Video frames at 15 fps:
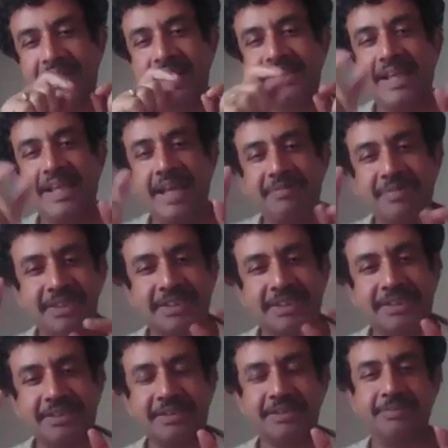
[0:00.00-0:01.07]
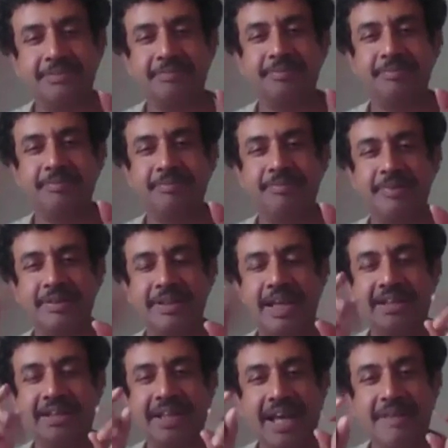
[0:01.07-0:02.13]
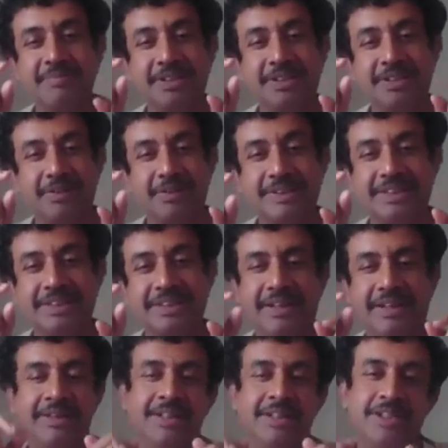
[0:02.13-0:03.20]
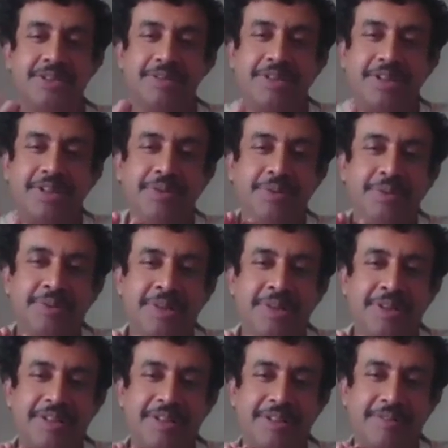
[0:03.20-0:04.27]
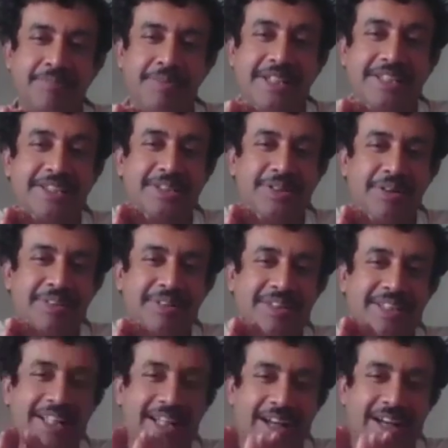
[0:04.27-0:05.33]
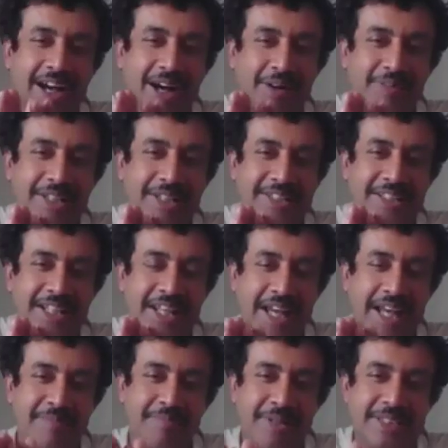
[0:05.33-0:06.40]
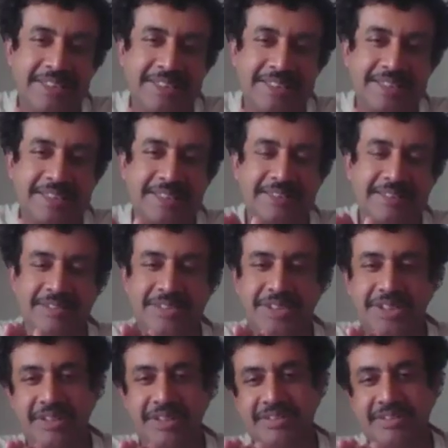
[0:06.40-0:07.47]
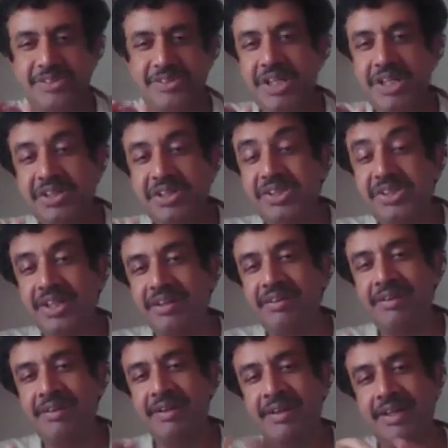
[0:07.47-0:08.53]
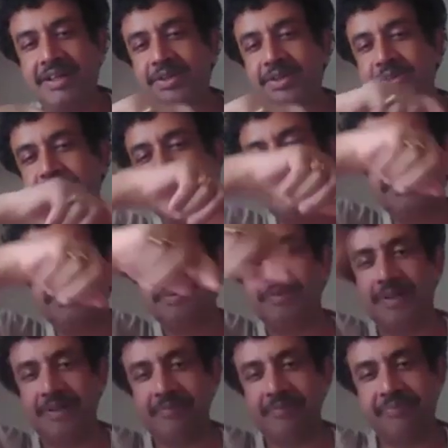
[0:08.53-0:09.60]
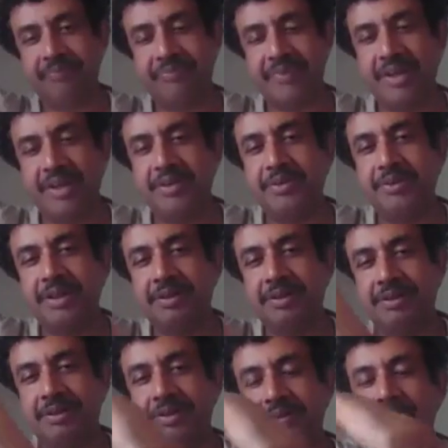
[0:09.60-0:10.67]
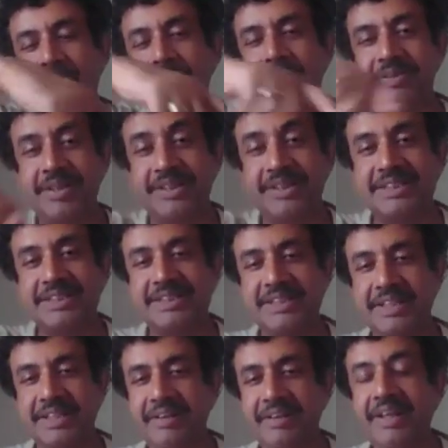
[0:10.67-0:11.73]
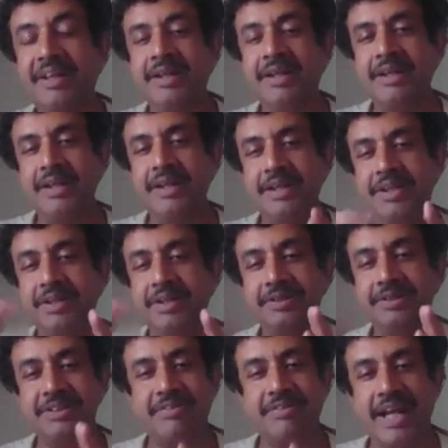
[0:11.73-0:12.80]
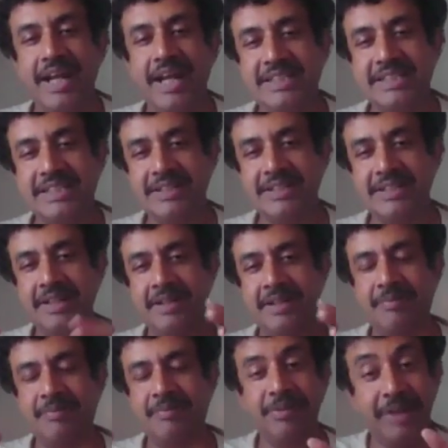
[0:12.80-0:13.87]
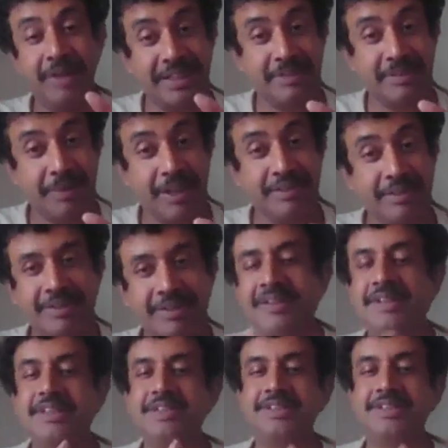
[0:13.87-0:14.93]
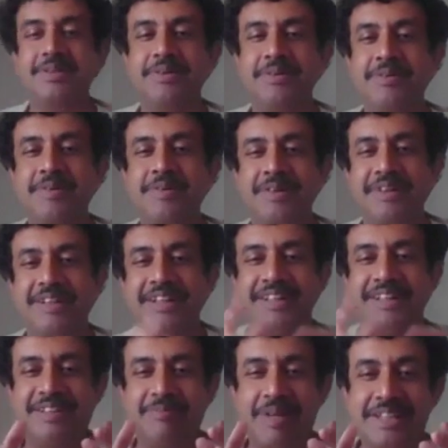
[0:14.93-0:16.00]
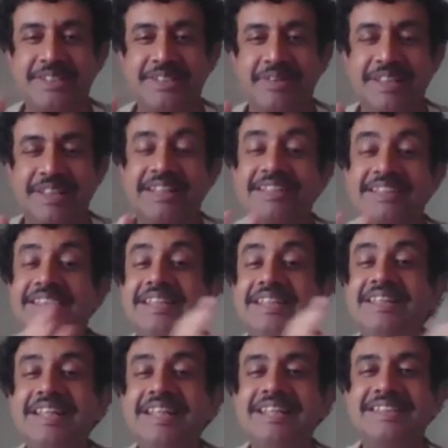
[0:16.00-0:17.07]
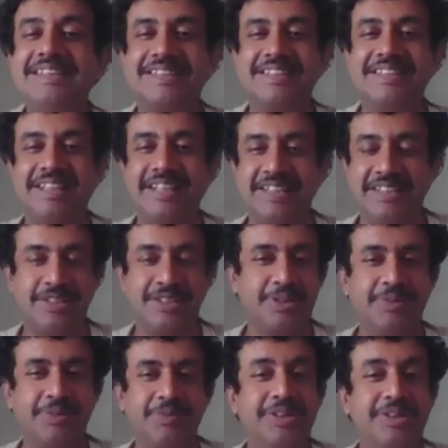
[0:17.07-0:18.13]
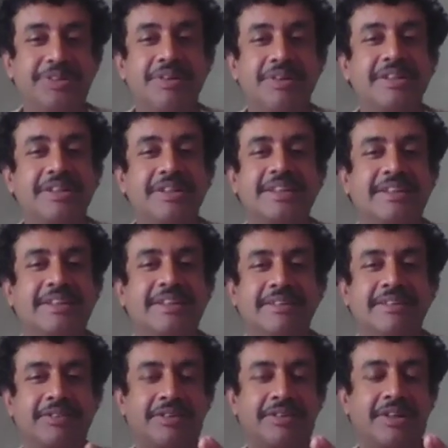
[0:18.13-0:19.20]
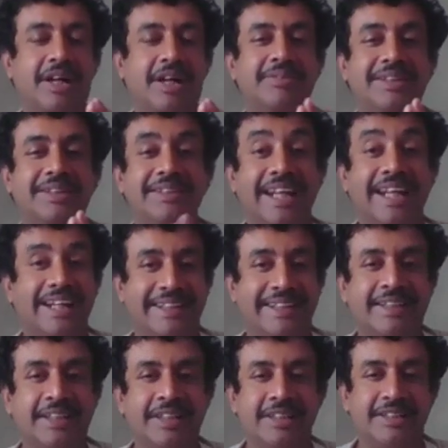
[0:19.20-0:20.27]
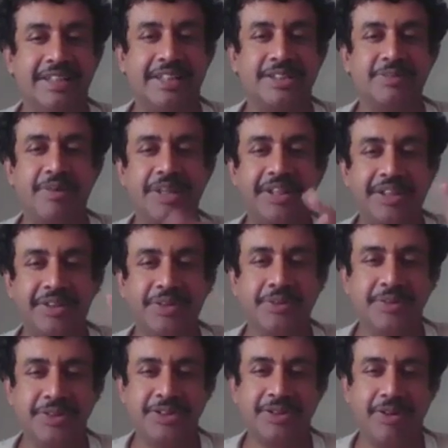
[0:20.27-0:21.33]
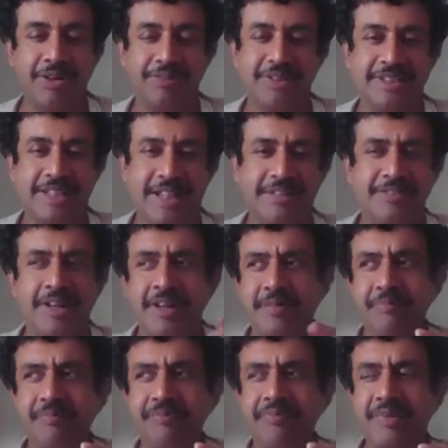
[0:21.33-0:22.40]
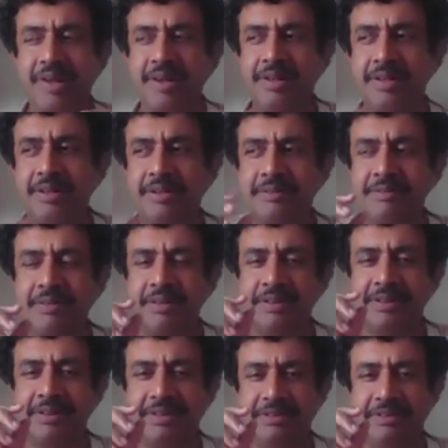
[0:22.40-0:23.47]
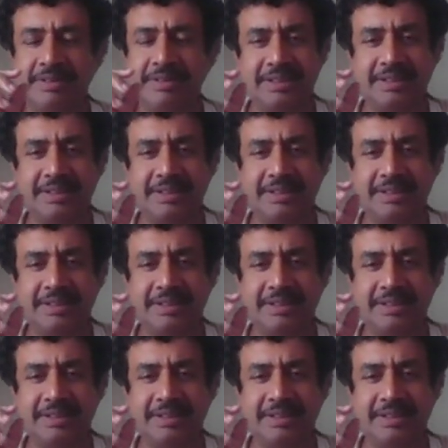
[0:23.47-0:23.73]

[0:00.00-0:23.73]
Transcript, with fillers: that gap is um, mm, that gap is always there so you uh, based on the how that gap is uh, ch- changing into um, into the into whole 360 degree you divide uh, you get a month so uh, the, based on that a tithi is created so we do not uh, count a date that's why hindus always have mm, uh,